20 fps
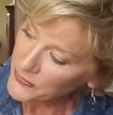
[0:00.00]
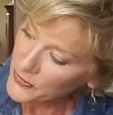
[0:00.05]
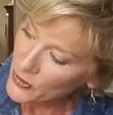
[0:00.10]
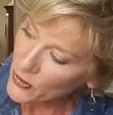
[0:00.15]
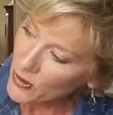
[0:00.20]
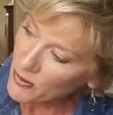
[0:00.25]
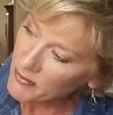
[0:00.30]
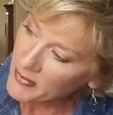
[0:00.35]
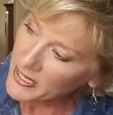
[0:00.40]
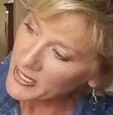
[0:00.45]

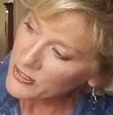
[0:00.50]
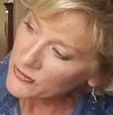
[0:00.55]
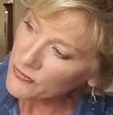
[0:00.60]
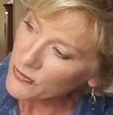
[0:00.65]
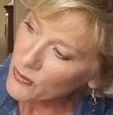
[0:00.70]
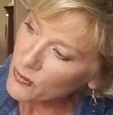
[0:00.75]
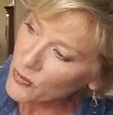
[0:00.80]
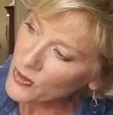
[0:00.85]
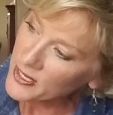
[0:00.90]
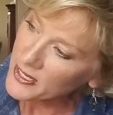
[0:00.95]
or makes
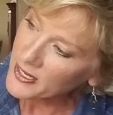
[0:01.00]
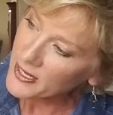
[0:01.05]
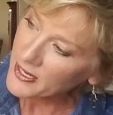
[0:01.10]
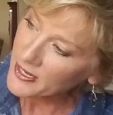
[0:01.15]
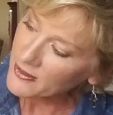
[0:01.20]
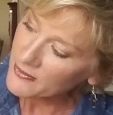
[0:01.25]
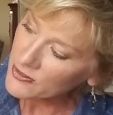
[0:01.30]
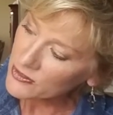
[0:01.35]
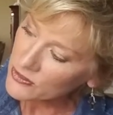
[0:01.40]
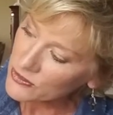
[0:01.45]
for one
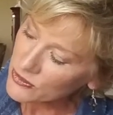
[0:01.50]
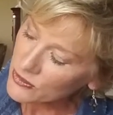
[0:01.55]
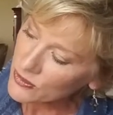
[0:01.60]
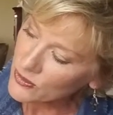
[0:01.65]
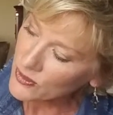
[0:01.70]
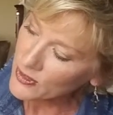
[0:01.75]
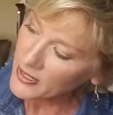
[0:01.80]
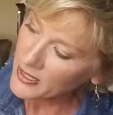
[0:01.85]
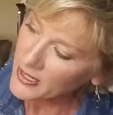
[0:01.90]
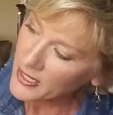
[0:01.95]
hell of a
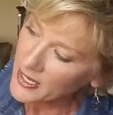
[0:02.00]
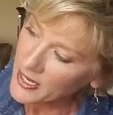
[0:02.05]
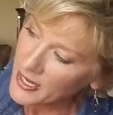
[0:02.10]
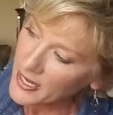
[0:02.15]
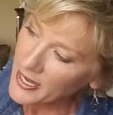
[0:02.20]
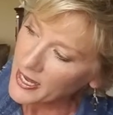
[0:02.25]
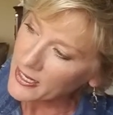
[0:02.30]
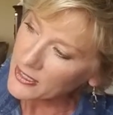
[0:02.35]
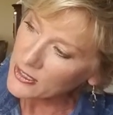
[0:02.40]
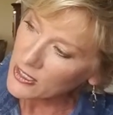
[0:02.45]
story
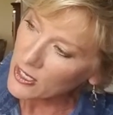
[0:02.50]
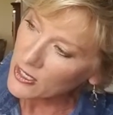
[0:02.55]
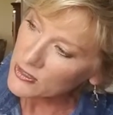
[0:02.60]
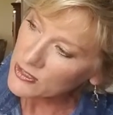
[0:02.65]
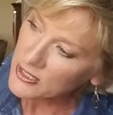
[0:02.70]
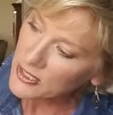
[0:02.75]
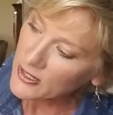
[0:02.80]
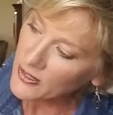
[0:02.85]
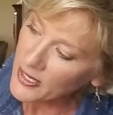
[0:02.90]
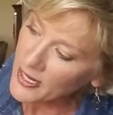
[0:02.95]
at
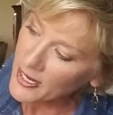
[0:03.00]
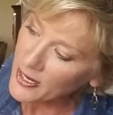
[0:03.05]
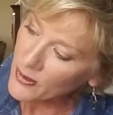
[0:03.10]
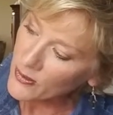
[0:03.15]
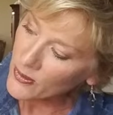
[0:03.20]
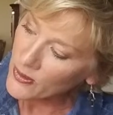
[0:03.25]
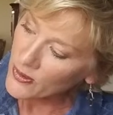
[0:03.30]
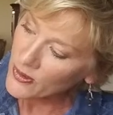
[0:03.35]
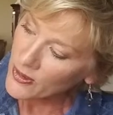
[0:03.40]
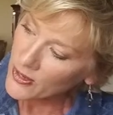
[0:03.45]
cocktail
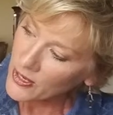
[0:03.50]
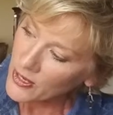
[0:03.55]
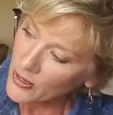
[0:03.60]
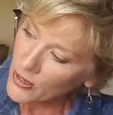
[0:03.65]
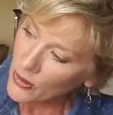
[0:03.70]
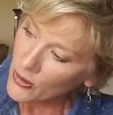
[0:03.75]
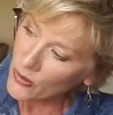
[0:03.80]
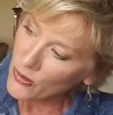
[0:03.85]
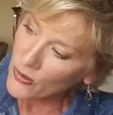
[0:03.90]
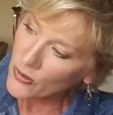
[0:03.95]
hour,
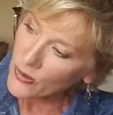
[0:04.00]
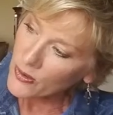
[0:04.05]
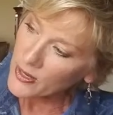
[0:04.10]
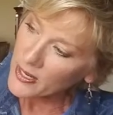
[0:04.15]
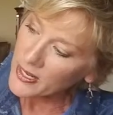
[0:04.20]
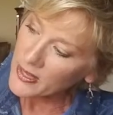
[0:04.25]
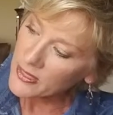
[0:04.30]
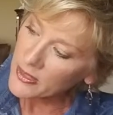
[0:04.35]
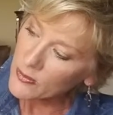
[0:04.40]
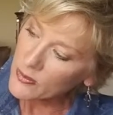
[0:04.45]
or
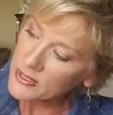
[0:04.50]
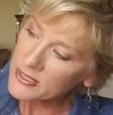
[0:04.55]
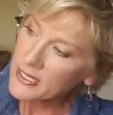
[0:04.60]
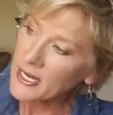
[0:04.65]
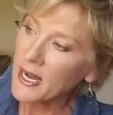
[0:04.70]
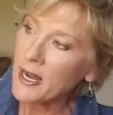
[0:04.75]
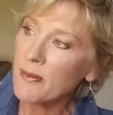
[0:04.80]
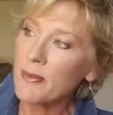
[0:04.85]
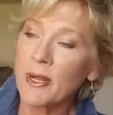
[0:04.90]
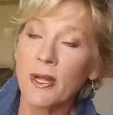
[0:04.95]
in the
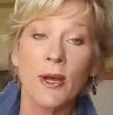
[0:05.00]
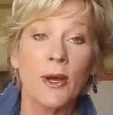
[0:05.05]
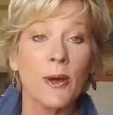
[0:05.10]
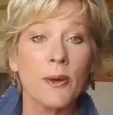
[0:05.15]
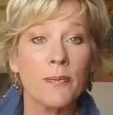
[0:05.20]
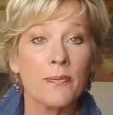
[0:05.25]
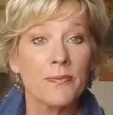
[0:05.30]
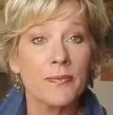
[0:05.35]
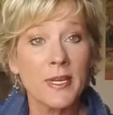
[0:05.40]
retirement home.